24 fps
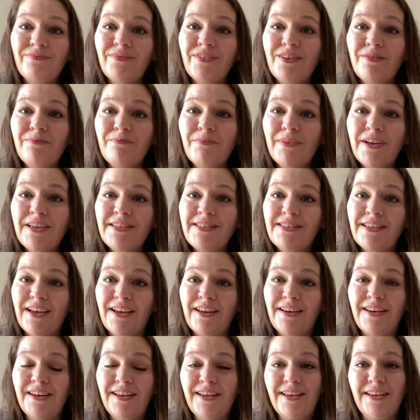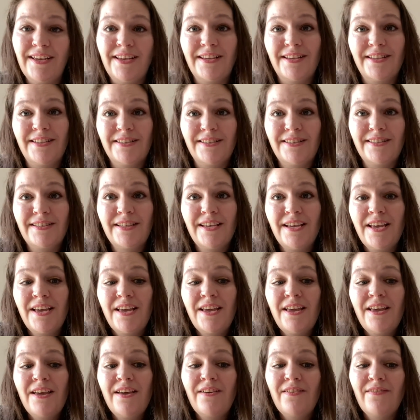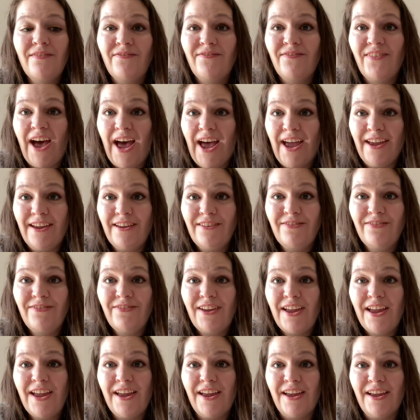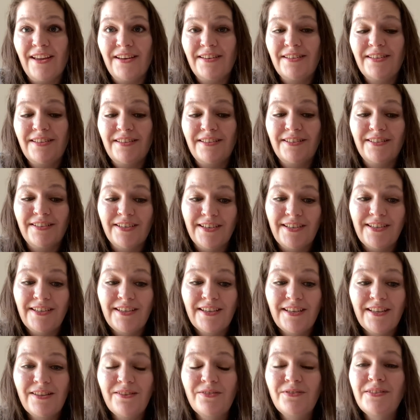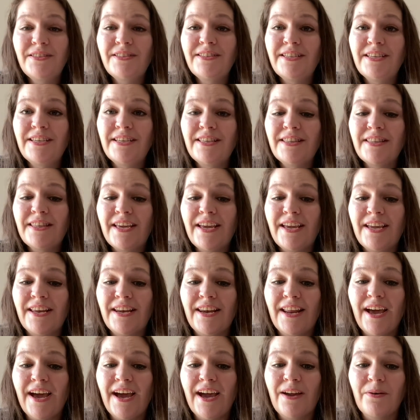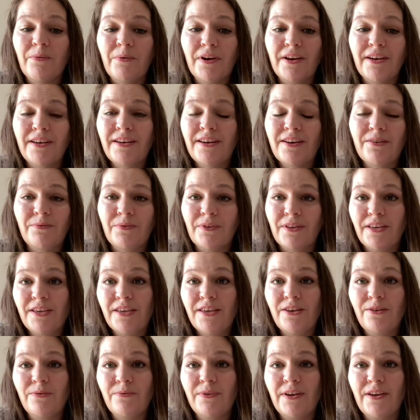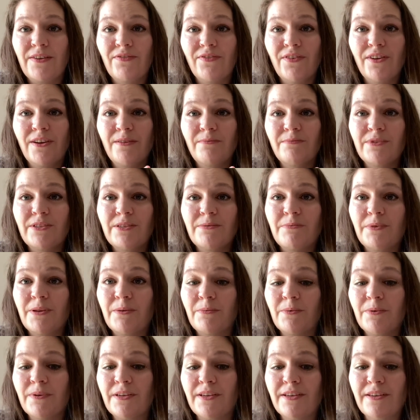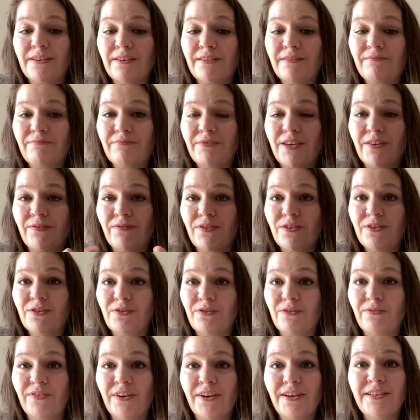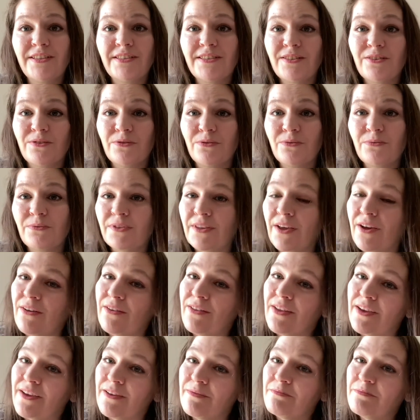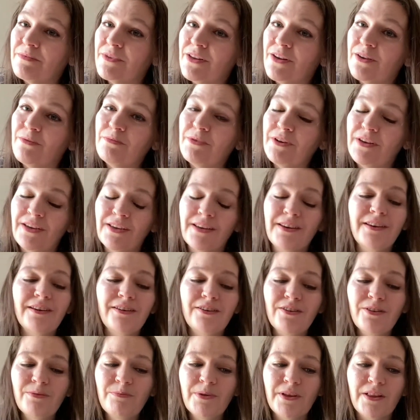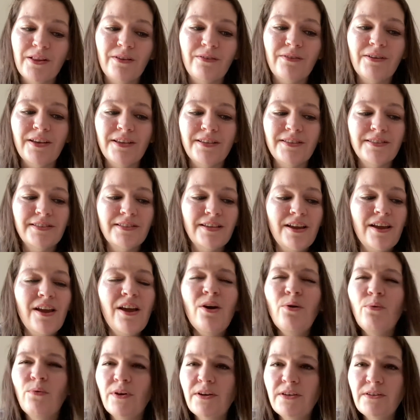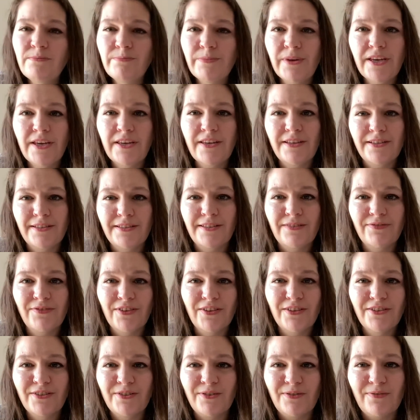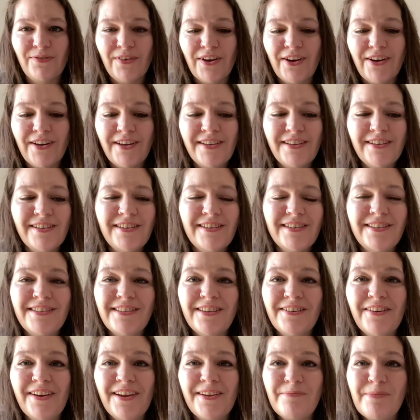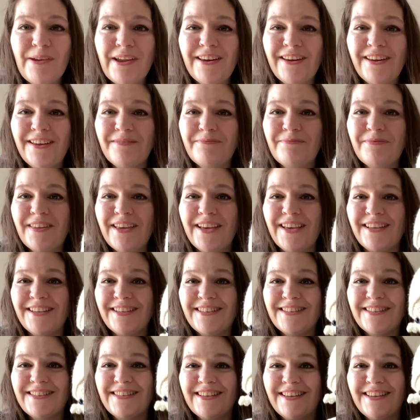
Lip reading: My son is 5 and he's starting to get loose teeth, and I wanted a really cute way for him to be able to give the tooth fairy his tooth without, like, you know, putting it under the pillow, because I wanted to make it easy for the tooth fairy. So I made him this.